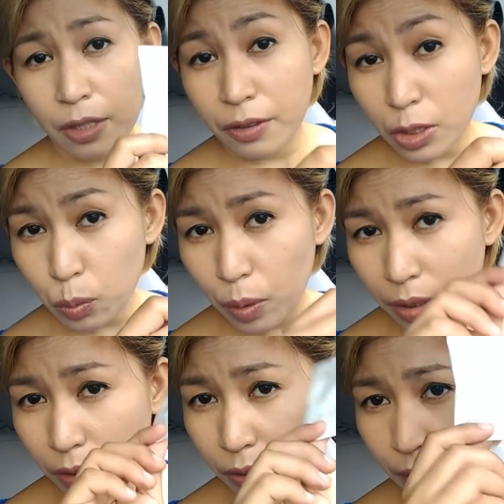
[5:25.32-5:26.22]
This one
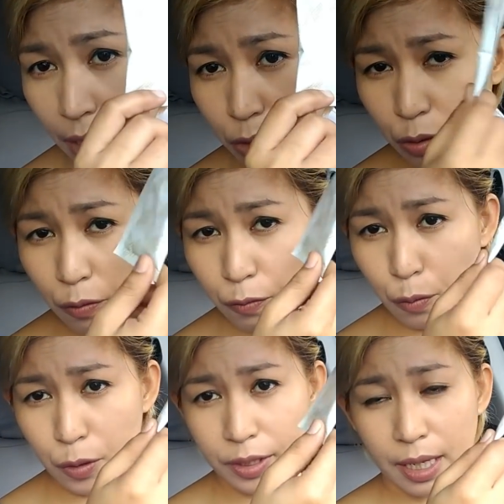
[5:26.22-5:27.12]
contains
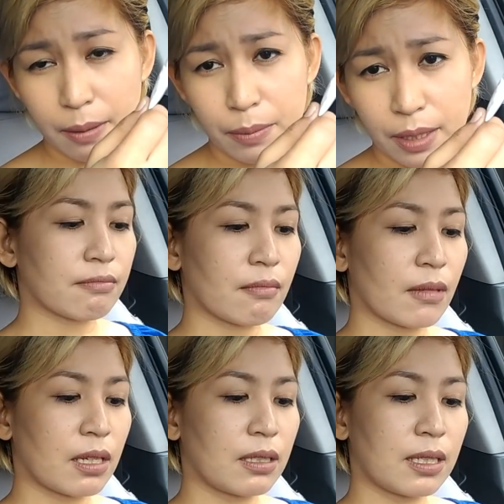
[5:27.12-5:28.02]
4 tablets
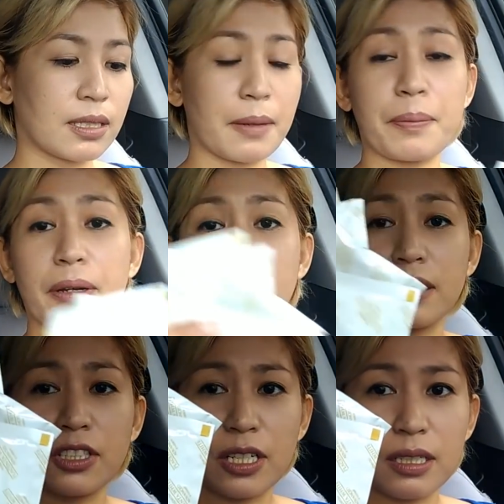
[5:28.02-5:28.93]
na
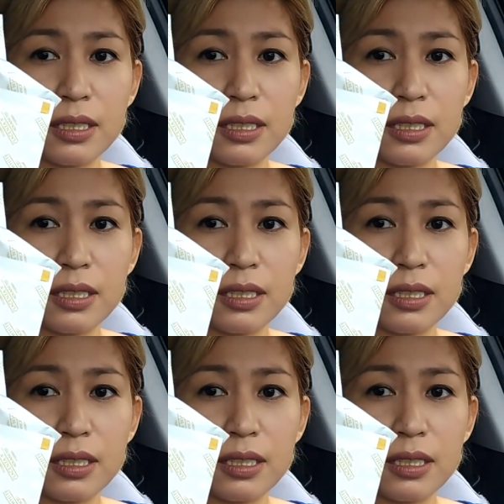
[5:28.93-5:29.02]
separate siya.